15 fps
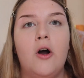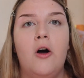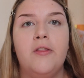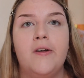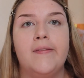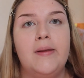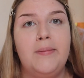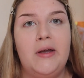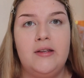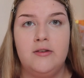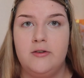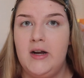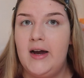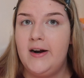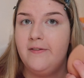all thought that my
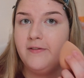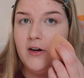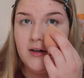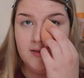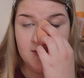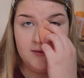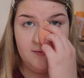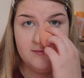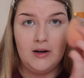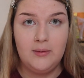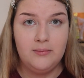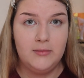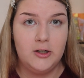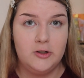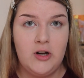sister had it first
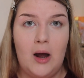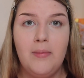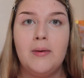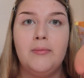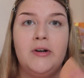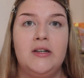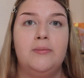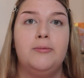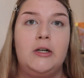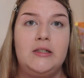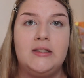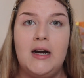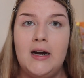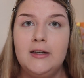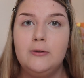from her job, then brought
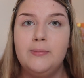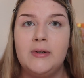it to us,